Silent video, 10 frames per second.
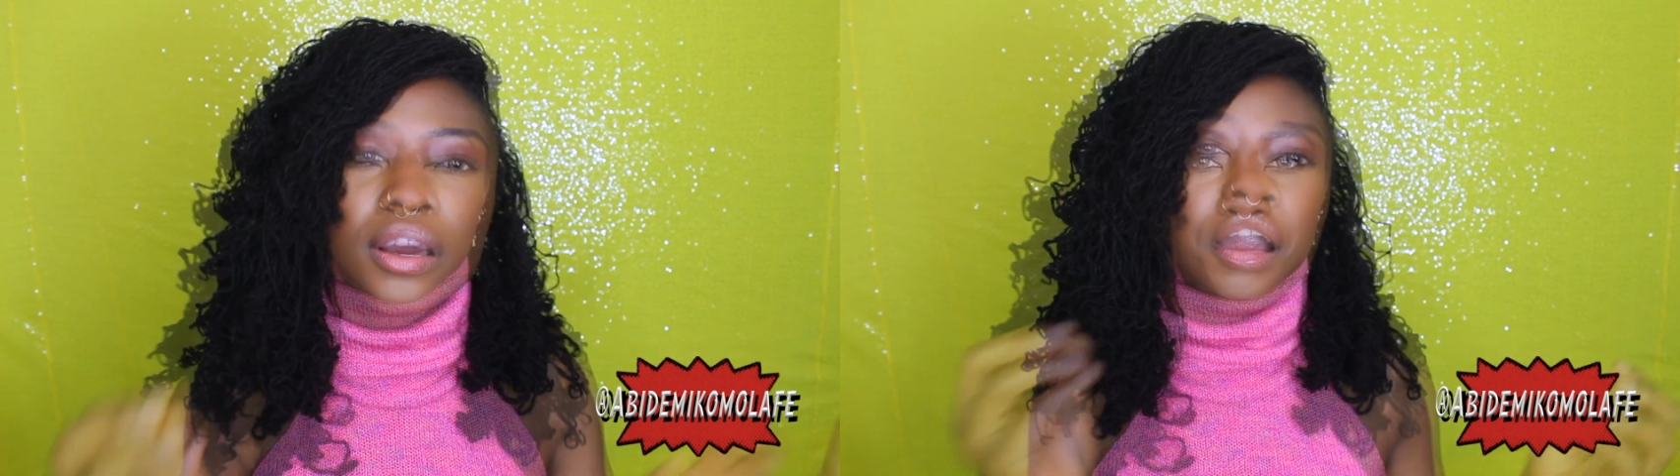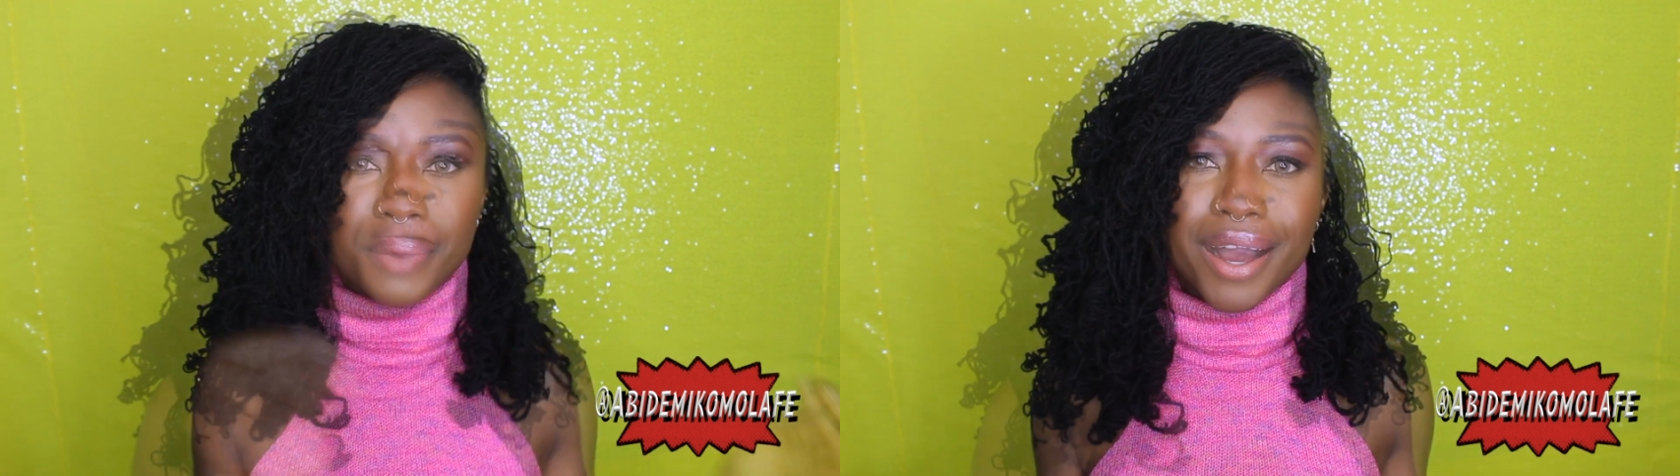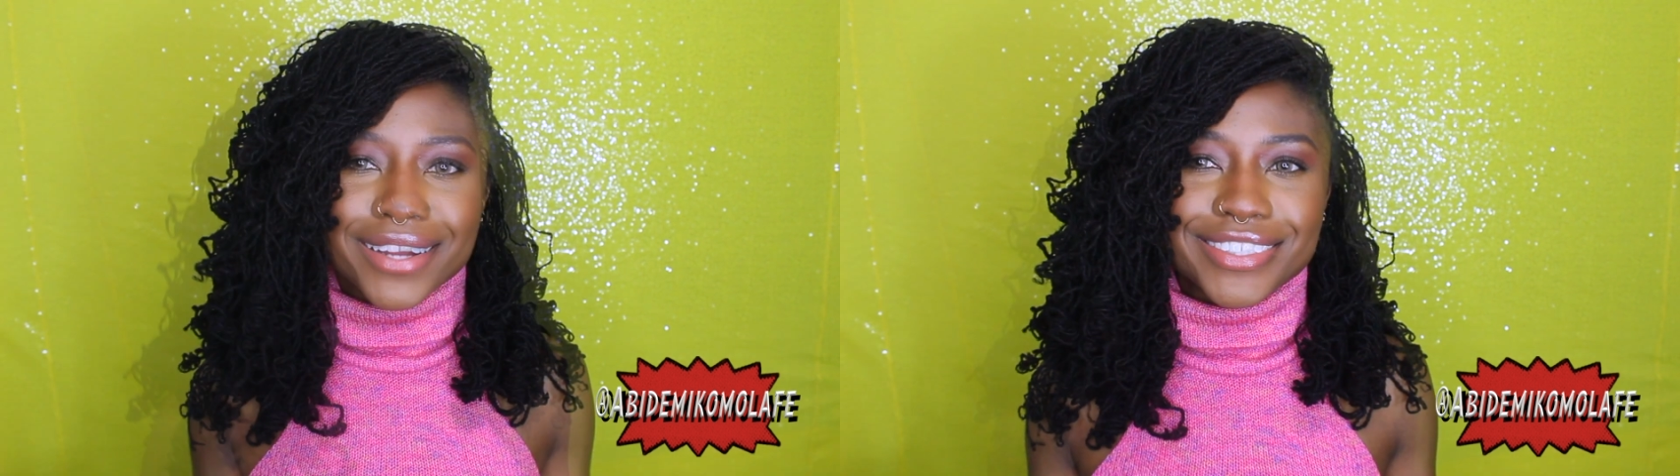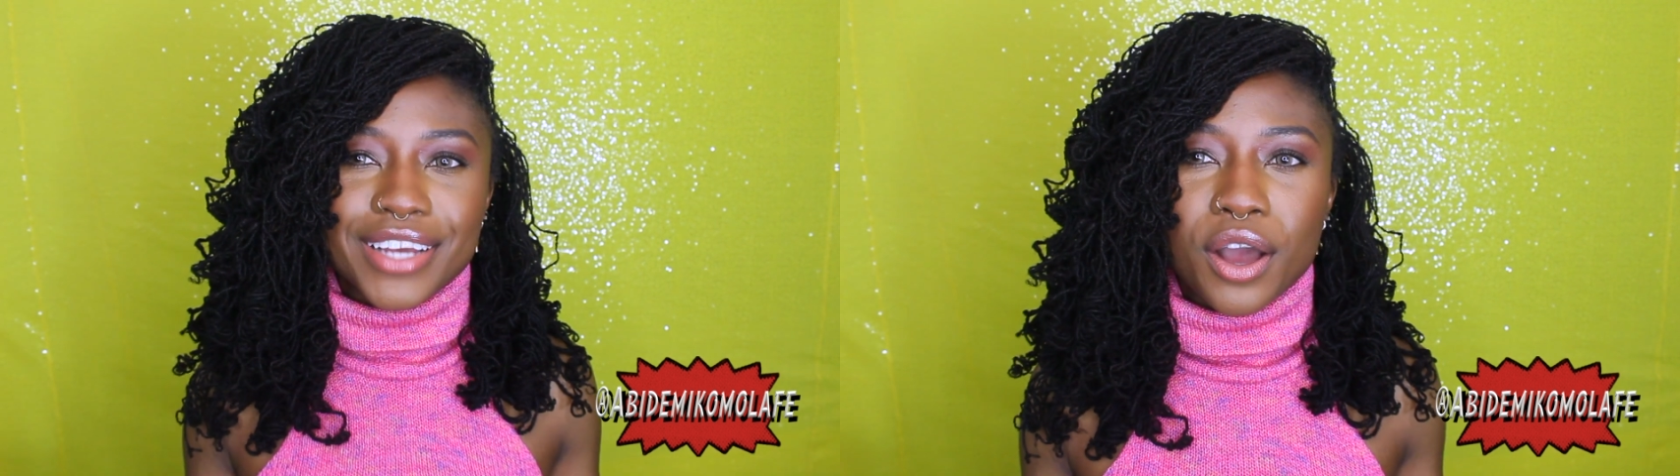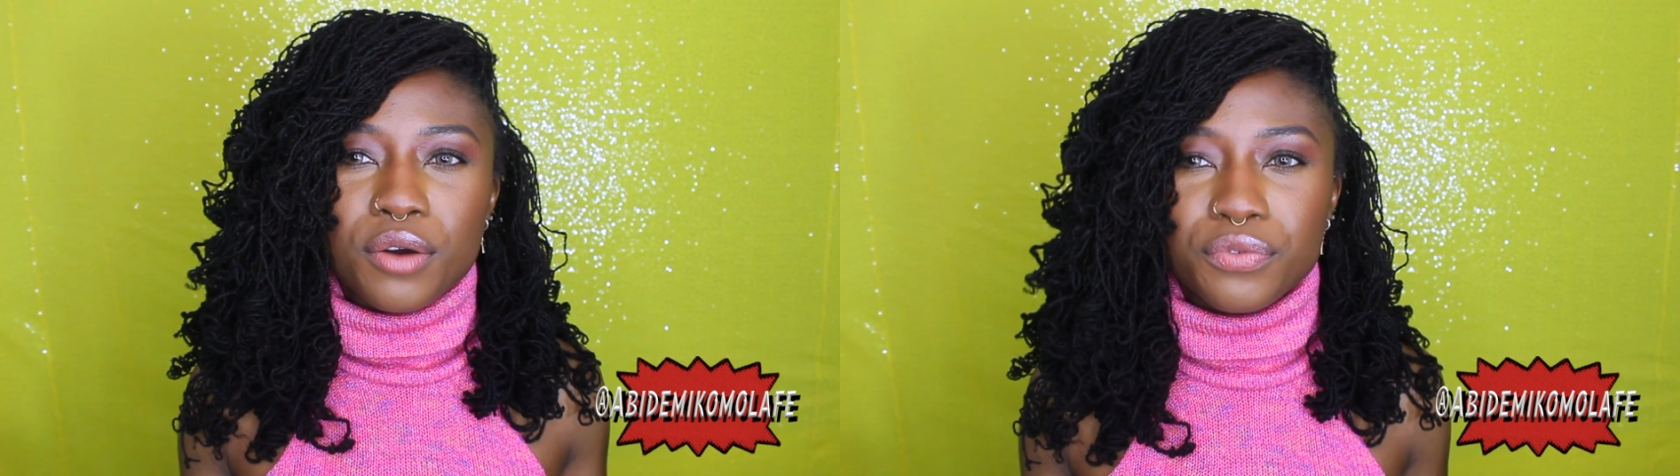But
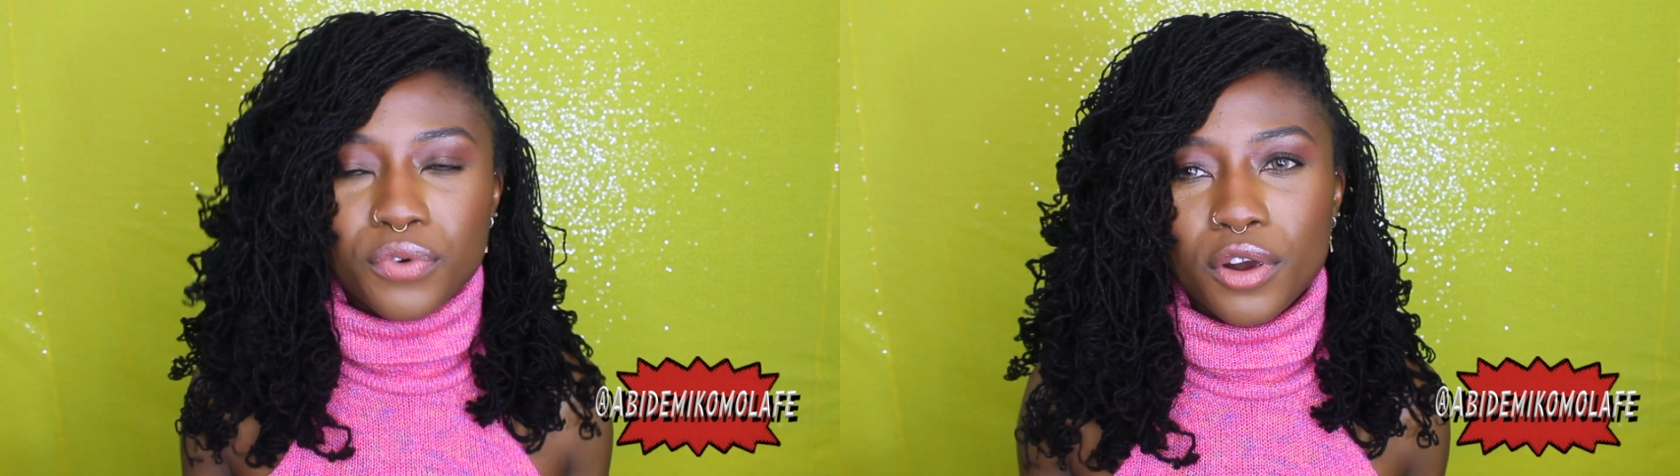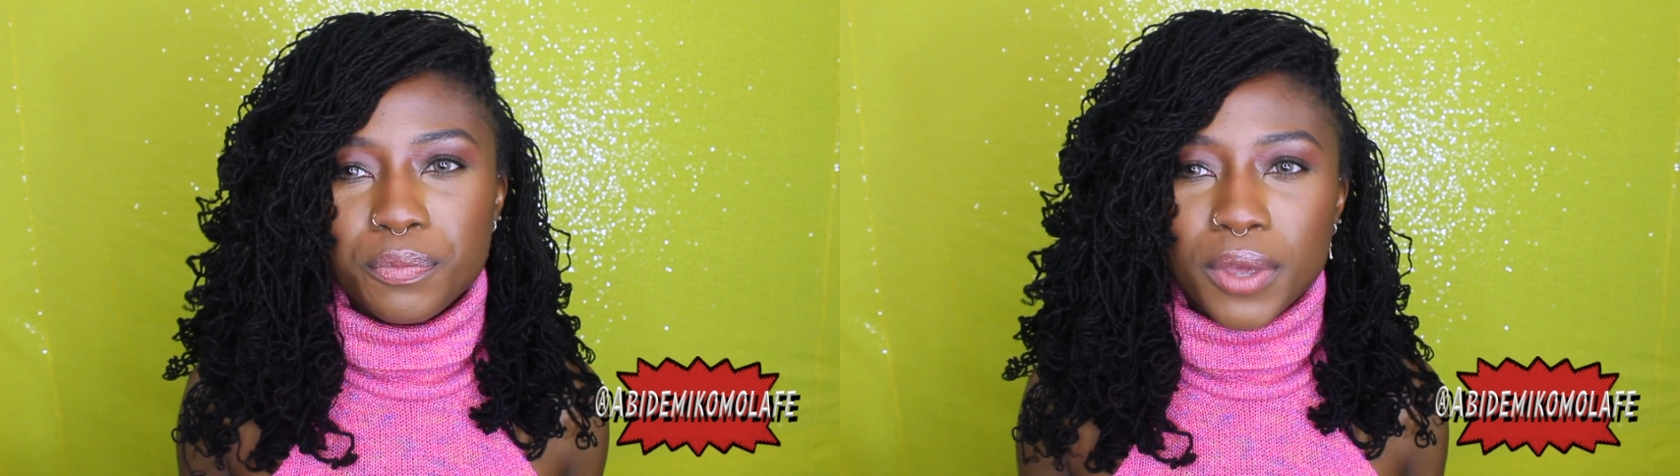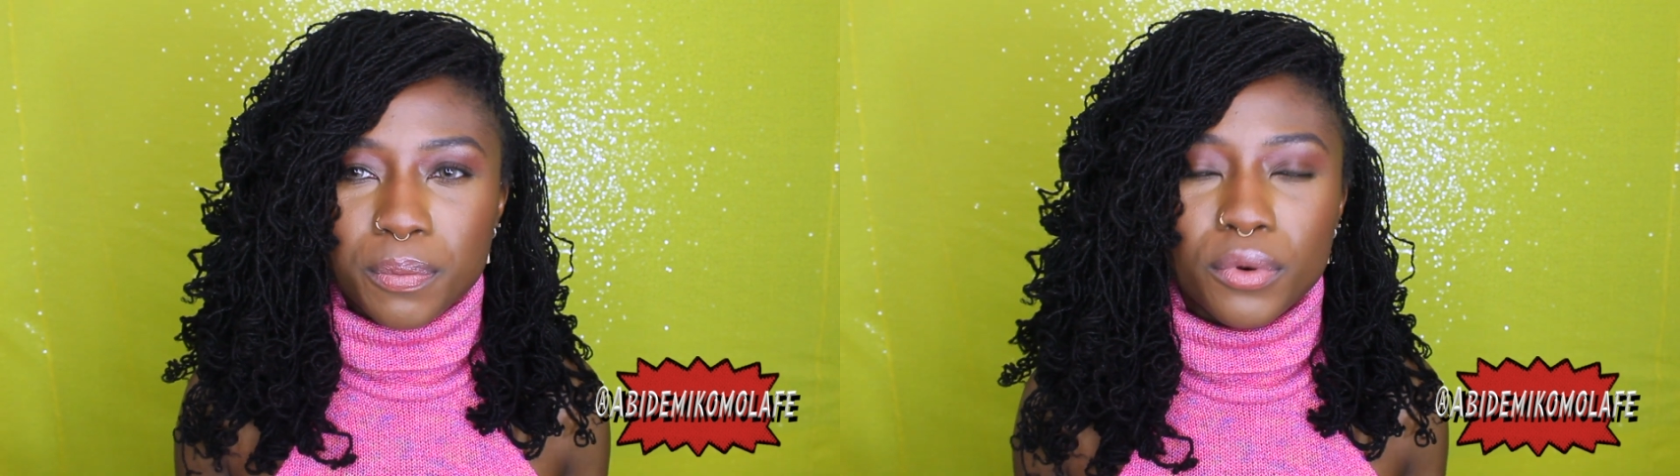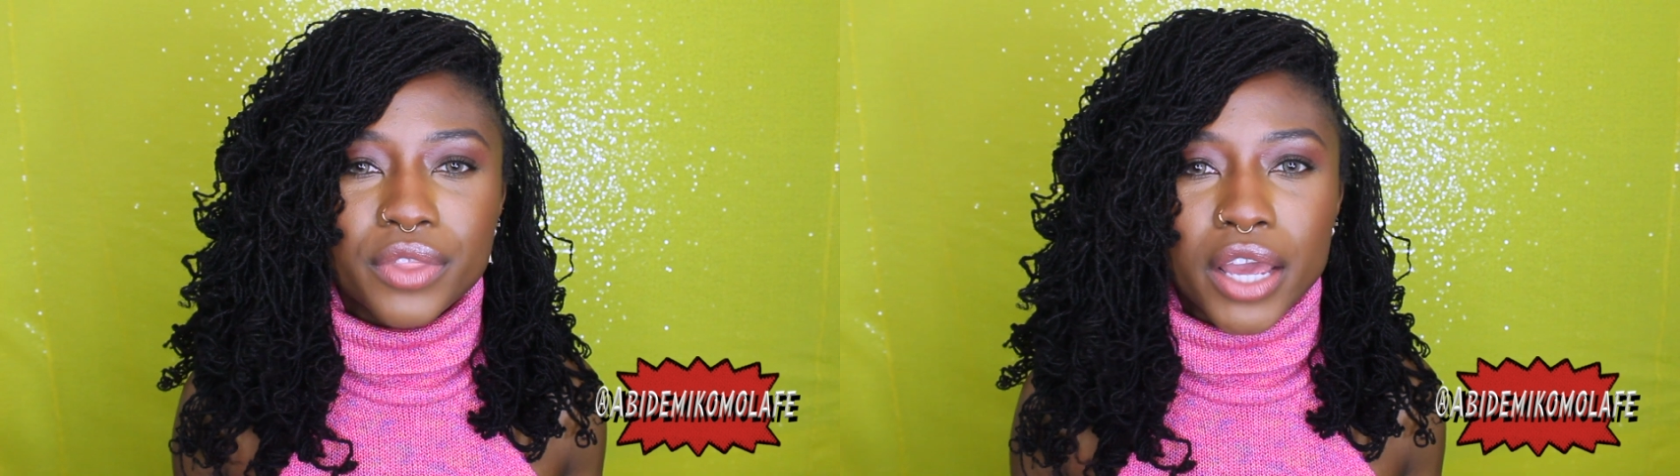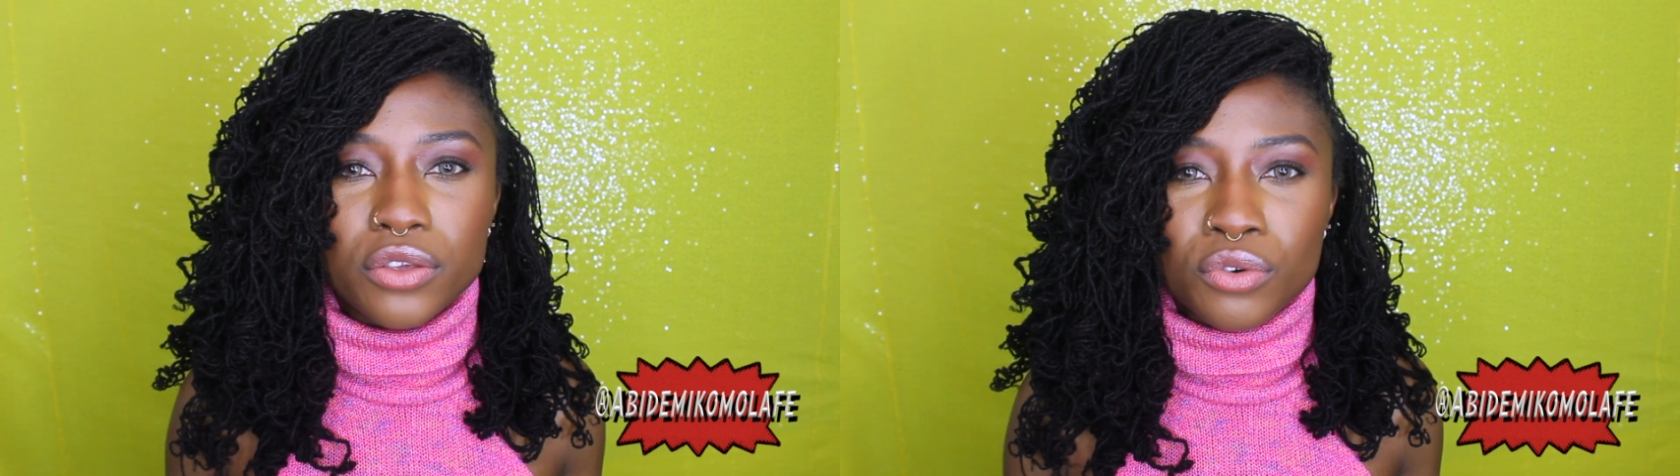for people that